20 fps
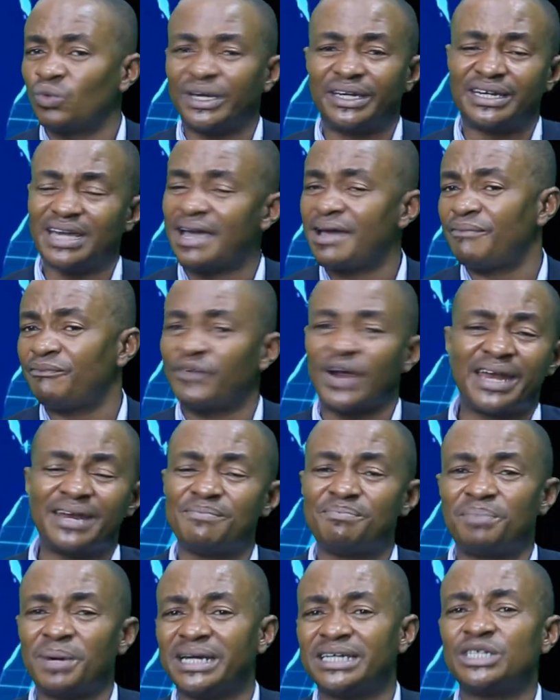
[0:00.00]
with them for
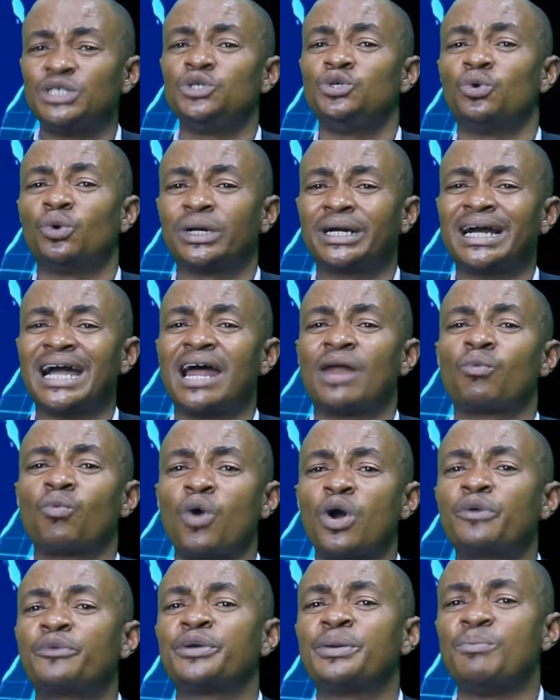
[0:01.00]
anybody, you can
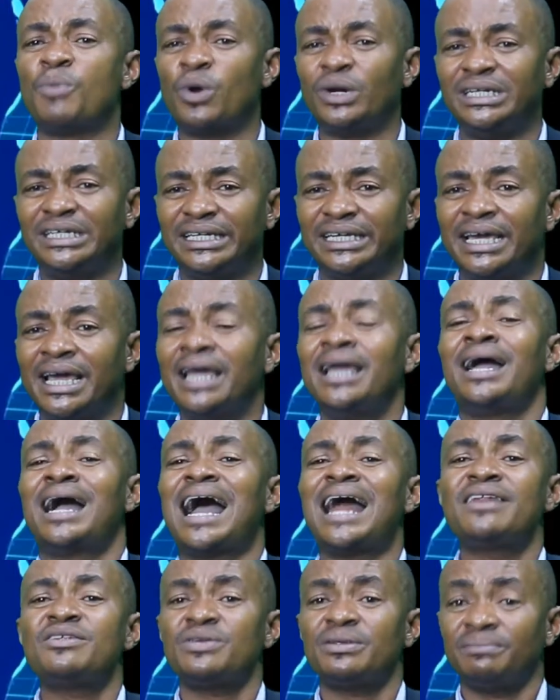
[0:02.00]
work remotely.
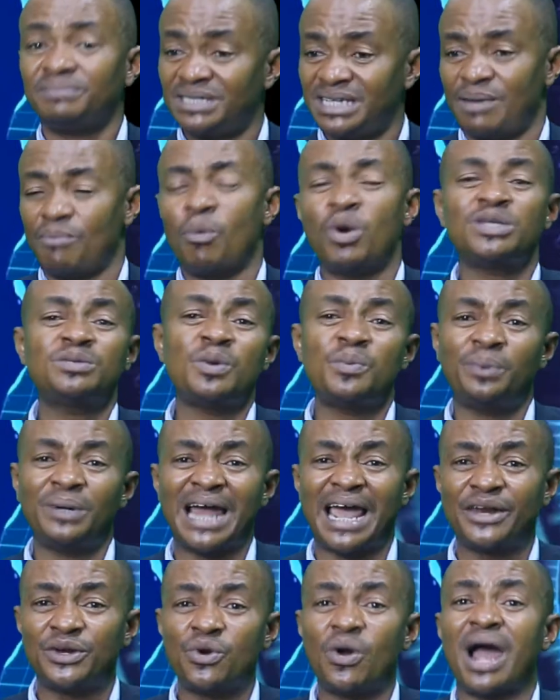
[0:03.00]
And see, most people
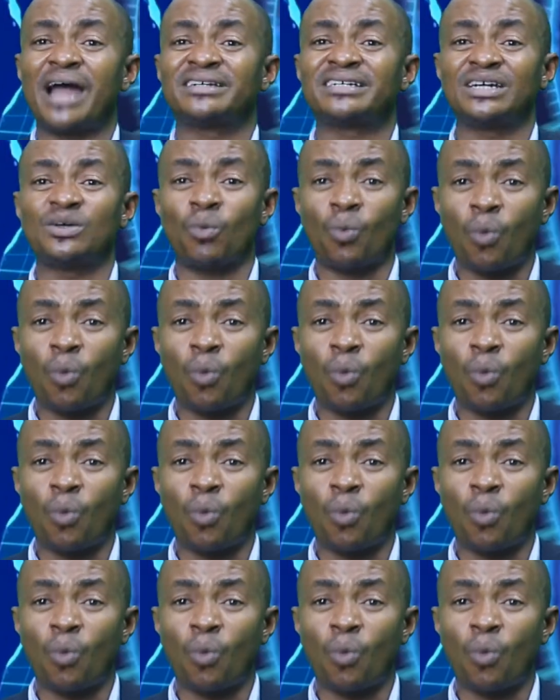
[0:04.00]
I know are actually